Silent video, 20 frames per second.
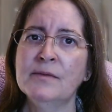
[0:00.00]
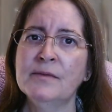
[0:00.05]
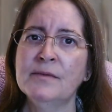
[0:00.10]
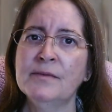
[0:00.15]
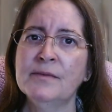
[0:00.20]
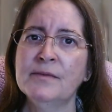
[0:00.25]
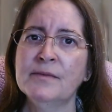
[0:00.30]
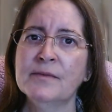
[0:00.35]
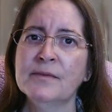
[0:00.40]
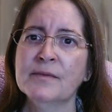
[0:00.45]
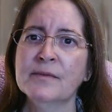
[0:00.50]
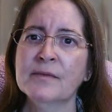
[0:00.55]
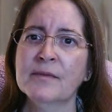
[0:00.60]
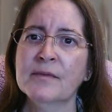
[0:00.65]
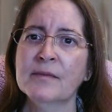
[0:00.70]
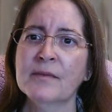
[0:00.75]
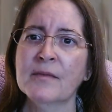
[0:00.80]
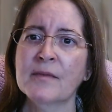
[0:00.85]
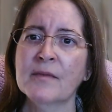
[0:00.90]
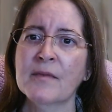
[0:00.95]

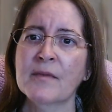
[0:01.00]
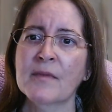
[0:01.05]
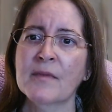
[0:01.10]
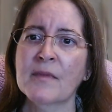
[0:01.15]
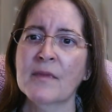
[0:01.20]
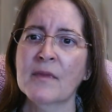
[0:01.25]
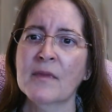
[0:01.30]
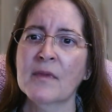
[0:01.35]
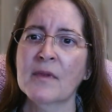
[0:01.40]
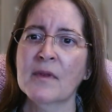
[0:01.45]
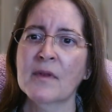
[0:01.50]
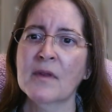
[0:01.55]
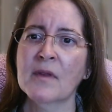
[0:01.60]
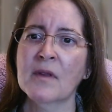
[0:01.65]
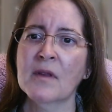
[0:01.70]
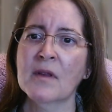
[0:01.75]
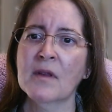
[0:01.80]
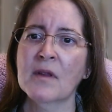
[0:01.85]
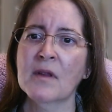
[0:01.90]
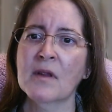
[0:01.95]

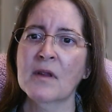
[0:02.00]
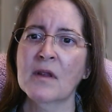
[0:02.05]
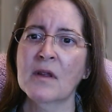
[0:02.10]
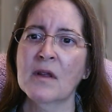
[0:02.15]
Nobody speaks.